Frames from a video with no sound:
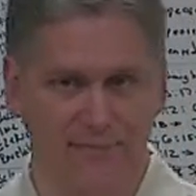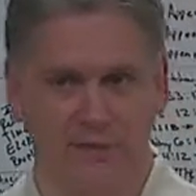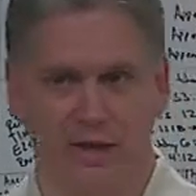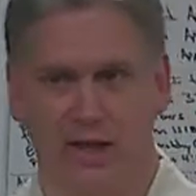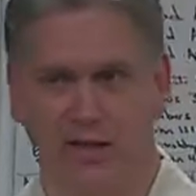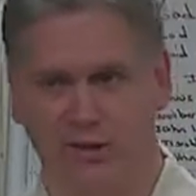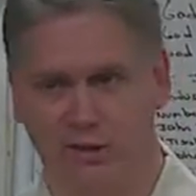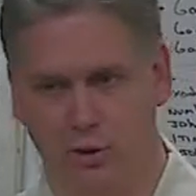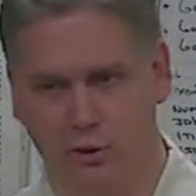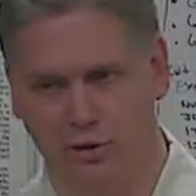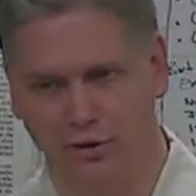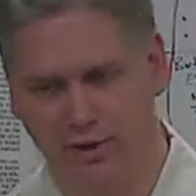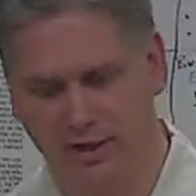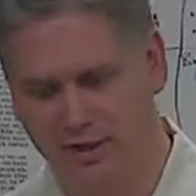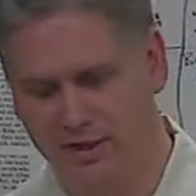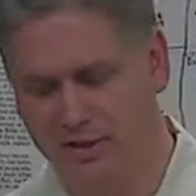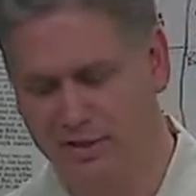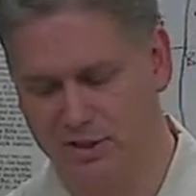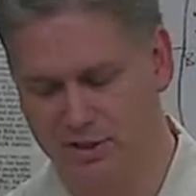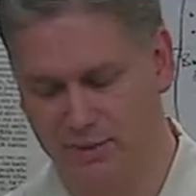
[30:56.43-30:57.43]
And so
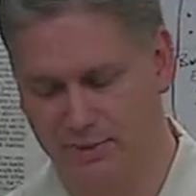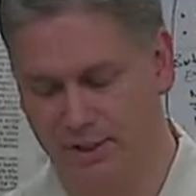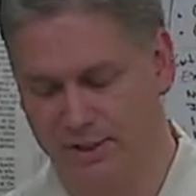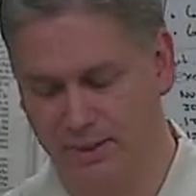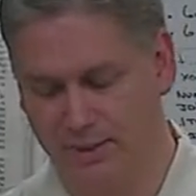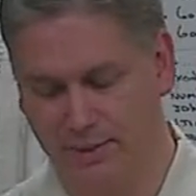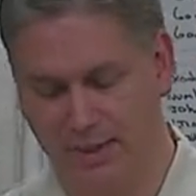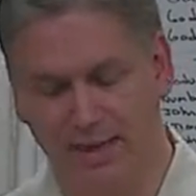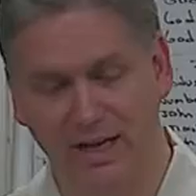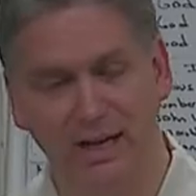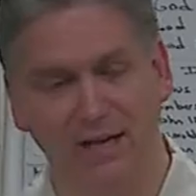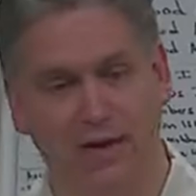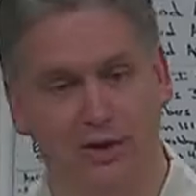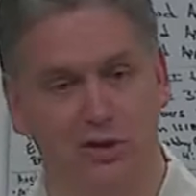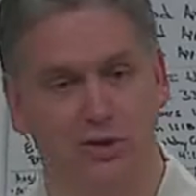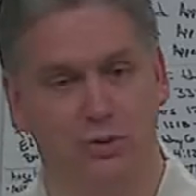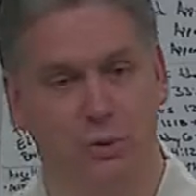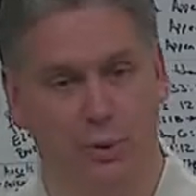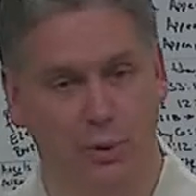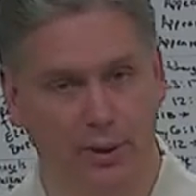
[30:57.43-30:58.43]
Cornelius is about the beginning of that
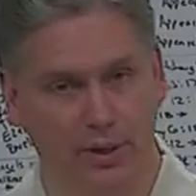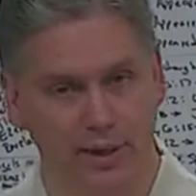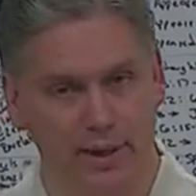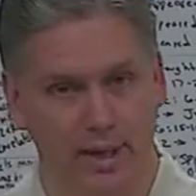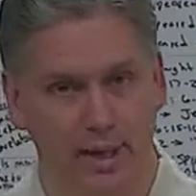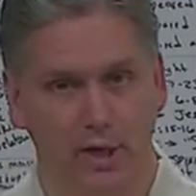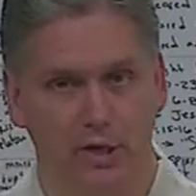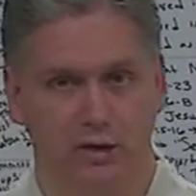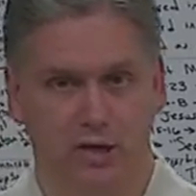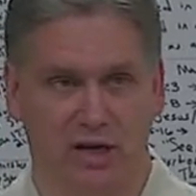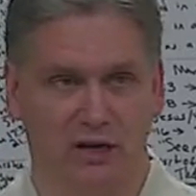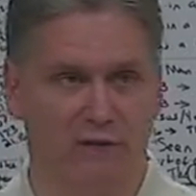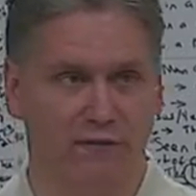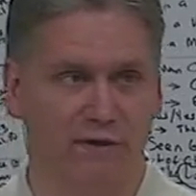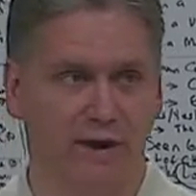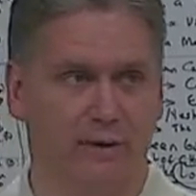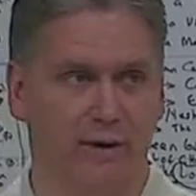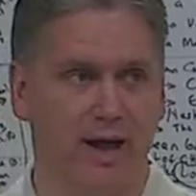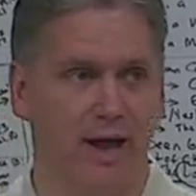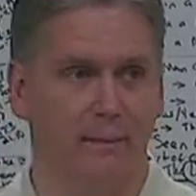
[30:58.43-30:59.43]
story, trying to
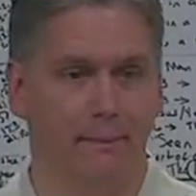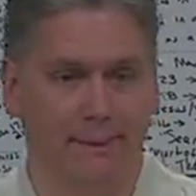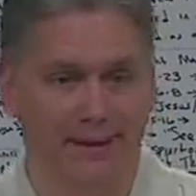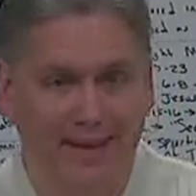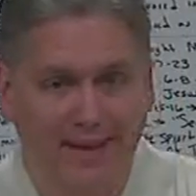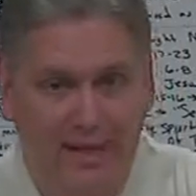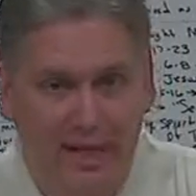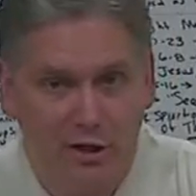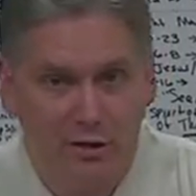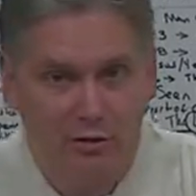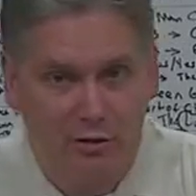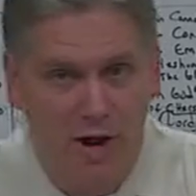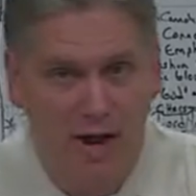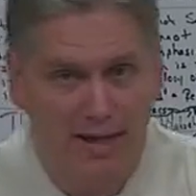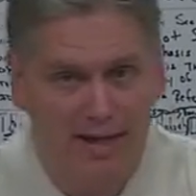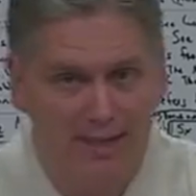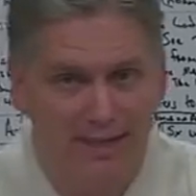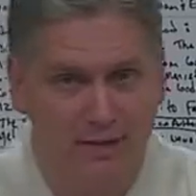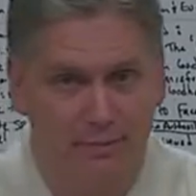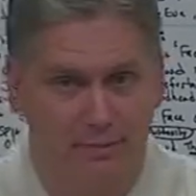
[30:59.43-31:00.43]
figure out being in
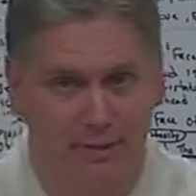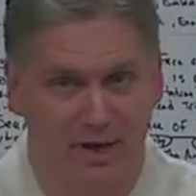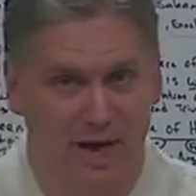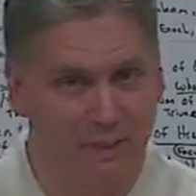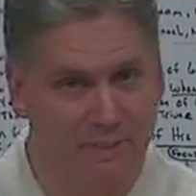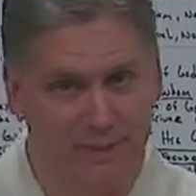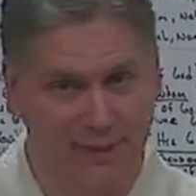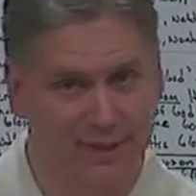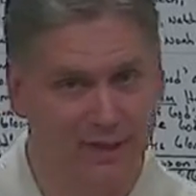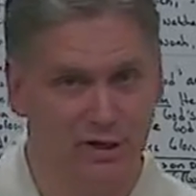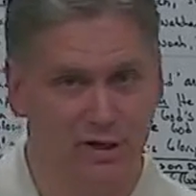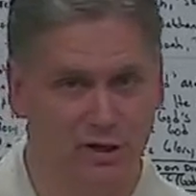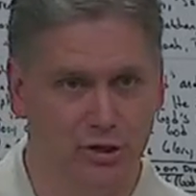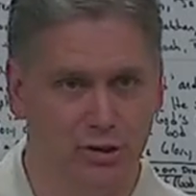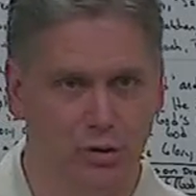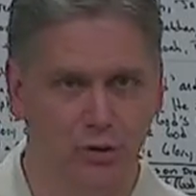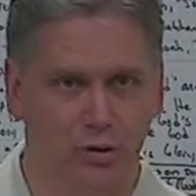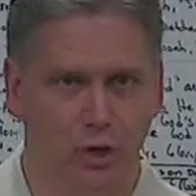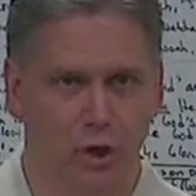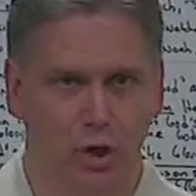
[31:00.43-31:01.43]
Christ, but not being a
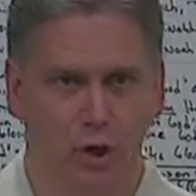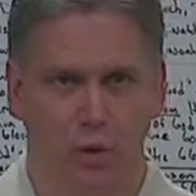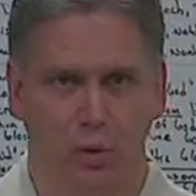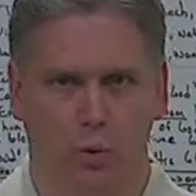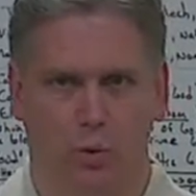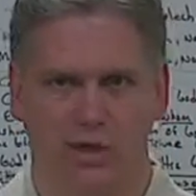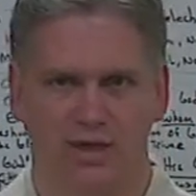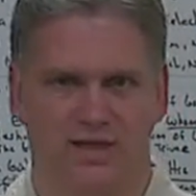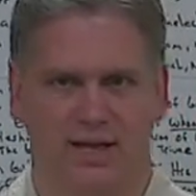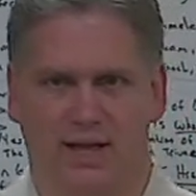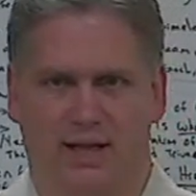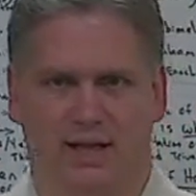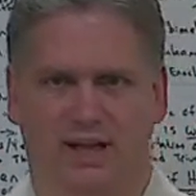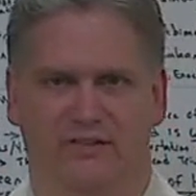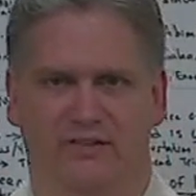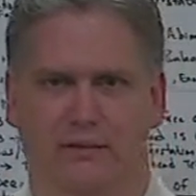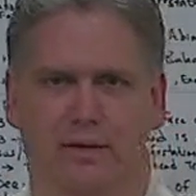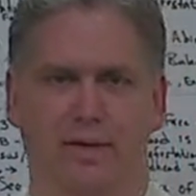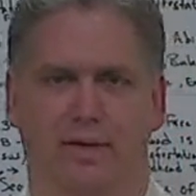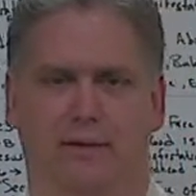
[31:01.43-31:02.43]
Jew, where does that leave
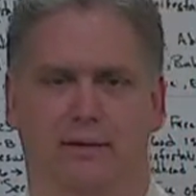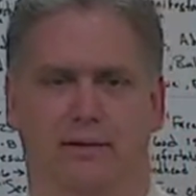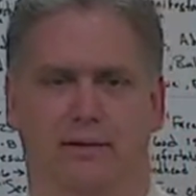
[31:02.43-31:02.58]
me?